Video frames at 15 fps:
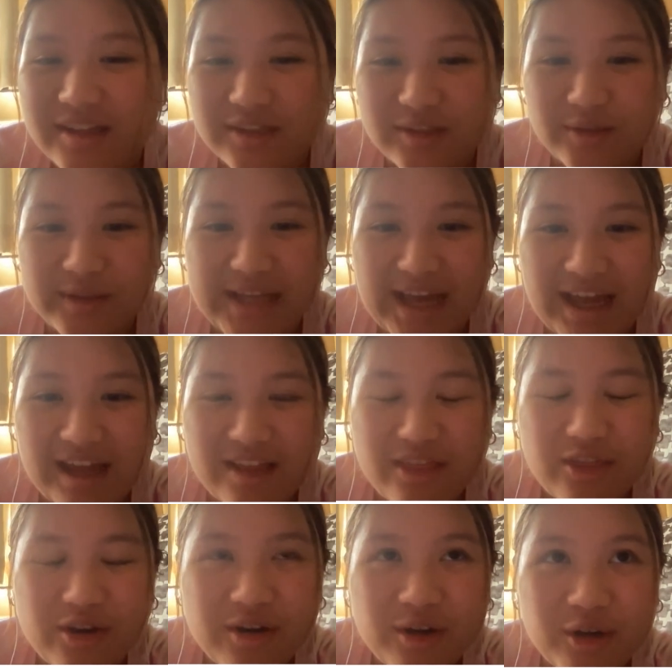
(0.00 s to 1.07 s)
So yeah,
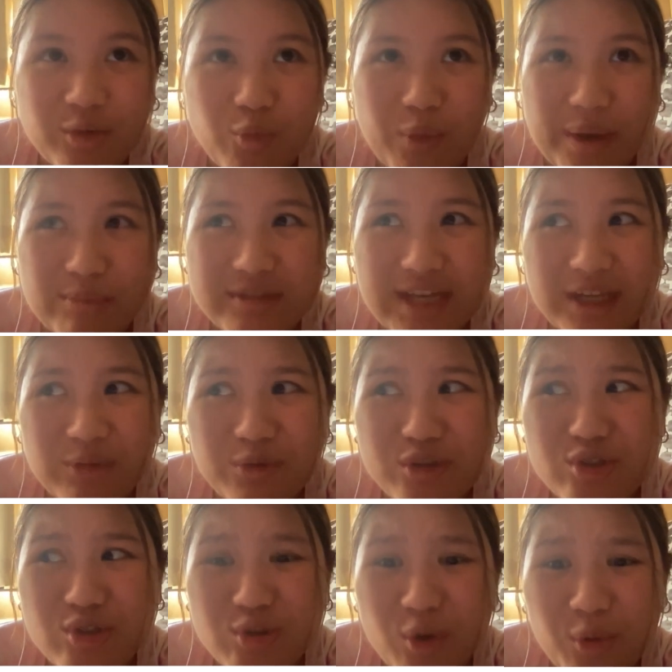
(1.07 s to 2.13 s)
their website was
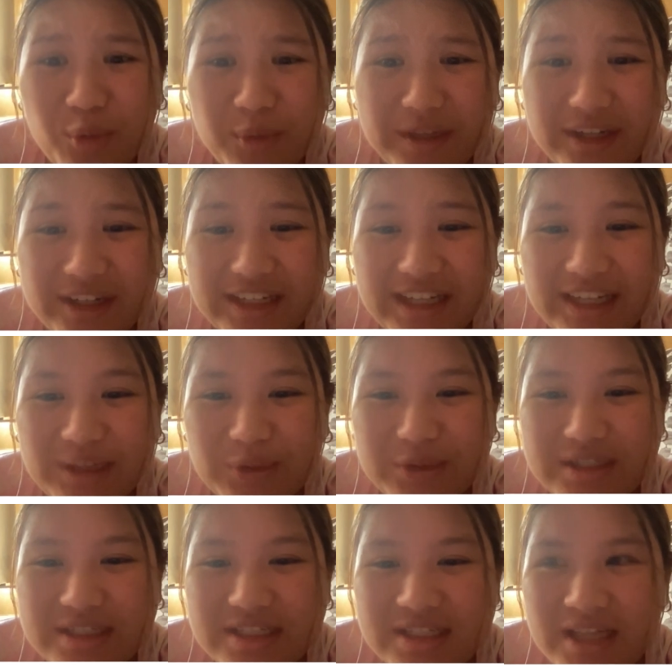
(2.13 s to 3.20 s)
so weird. It
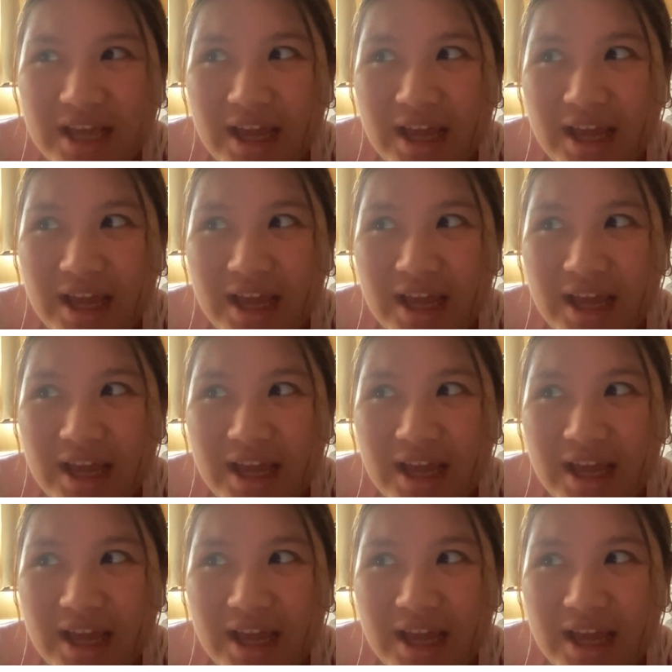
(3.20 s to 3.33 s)
was